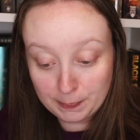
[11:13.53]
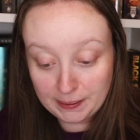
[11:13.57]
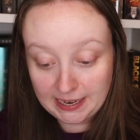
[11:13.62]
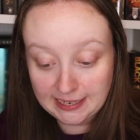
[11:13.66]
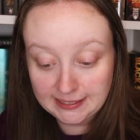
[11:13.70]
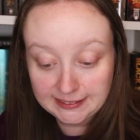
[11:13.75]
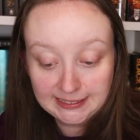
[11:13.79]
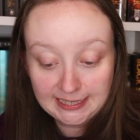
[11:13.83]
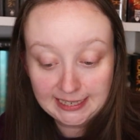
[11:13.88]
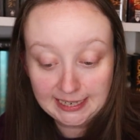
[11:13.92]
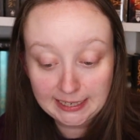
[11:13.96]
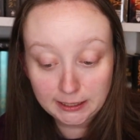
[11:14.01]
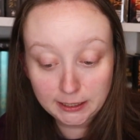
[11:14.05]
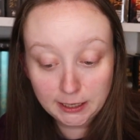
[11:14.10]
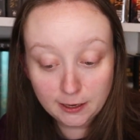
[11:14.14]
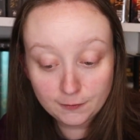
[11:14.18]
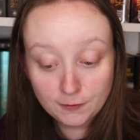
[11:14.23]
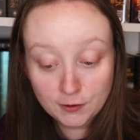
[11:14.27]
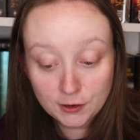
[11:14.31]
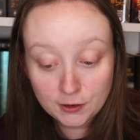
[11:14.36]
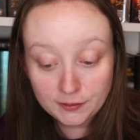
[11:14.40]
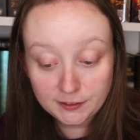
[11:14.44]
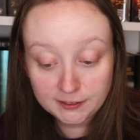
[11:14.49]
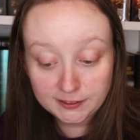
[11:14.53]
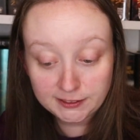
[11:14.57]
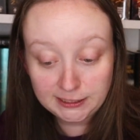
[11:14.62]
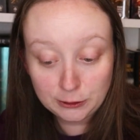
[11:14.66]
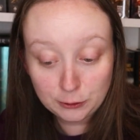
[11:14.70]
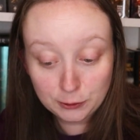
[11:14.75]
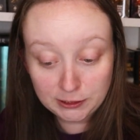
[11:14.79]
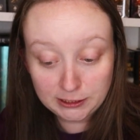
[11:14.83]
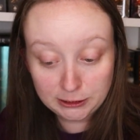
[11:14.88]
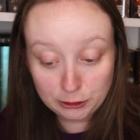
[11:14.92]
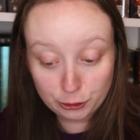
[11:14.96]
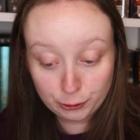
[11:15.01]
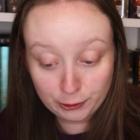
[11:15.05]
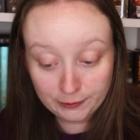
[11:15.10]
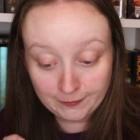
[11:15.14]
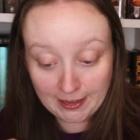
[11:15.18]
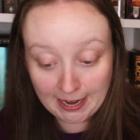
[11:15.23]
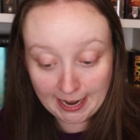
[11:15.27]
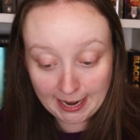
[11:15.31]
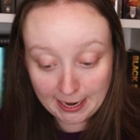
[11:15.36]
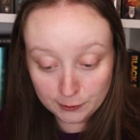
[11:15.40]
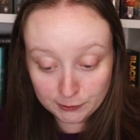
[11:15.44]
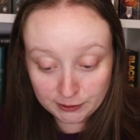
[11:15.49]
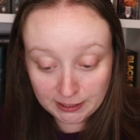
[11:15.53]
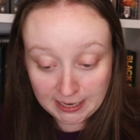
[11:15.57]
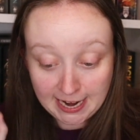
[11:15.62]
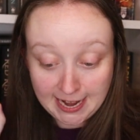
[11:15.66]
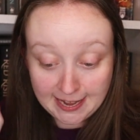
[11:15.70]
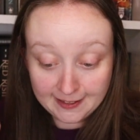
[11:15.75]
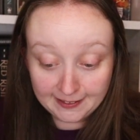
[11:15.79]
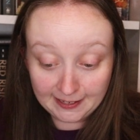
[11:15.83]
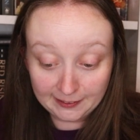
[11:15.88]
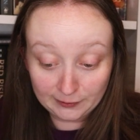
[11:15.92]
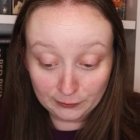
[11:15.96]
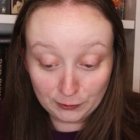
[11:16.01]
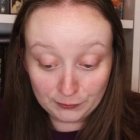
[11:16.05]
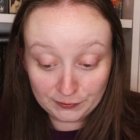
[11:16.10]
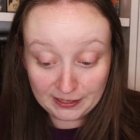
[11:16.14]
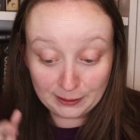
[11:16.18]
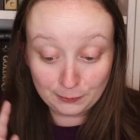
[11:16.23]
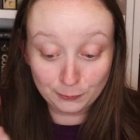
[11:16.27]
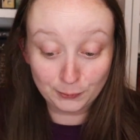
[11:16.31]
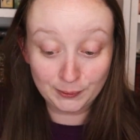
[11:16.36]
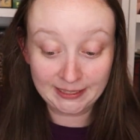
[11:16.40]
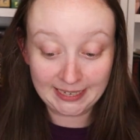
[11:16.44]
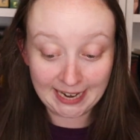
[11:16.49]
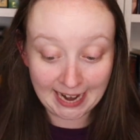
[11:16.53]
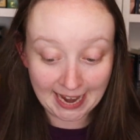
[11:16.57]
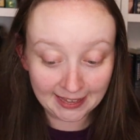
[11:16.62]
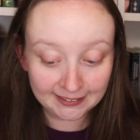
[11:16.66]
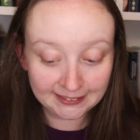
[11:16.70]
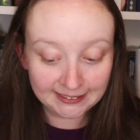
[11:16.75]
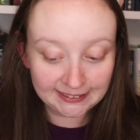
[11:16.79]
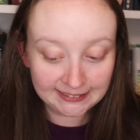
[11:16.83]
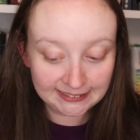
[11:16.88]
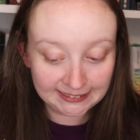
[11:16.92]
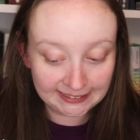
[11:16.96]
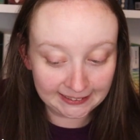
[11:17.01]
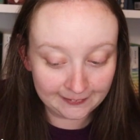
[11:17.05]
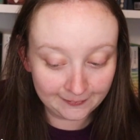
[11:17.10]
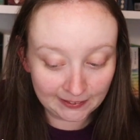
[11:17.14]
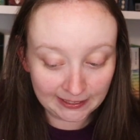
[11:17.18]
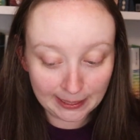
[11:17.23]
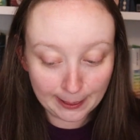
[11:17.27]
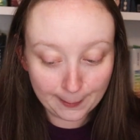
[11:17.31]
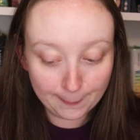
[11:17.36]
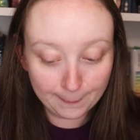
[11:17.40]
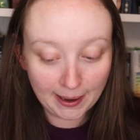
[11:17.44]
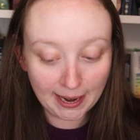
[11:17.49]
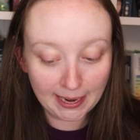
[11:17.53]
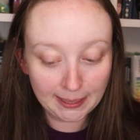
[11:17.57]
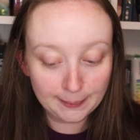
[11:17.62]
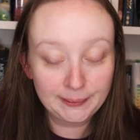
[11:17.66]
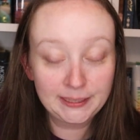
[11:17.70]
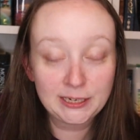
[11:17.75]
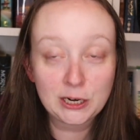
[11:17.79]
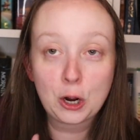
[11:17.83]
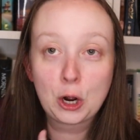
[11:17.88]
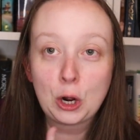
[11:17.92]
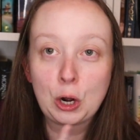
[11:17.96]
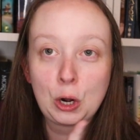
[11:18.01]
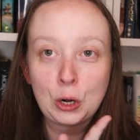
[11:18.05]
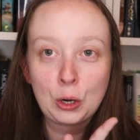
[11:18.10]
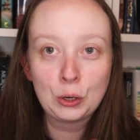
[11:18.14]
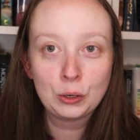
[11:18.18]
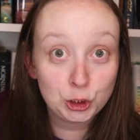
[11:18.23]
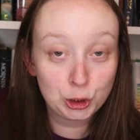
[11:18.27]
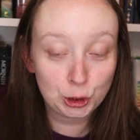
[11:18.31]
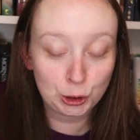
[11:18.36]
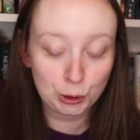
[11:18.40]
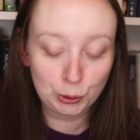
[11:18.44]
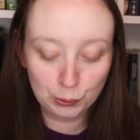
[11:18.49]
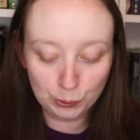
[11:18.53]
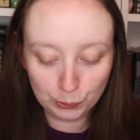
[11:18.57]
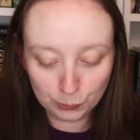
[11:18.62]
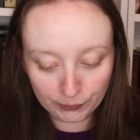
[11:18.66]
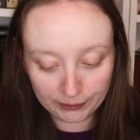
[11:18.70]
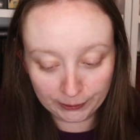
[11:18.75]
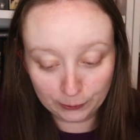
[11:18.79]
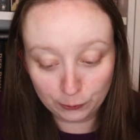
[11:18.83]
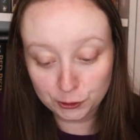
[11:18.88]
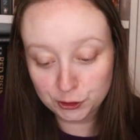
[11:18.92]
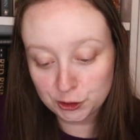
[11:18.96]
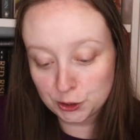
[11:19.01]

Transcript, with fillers: But as they uncover the secret history of the house, they learn that reality TV might be all too real.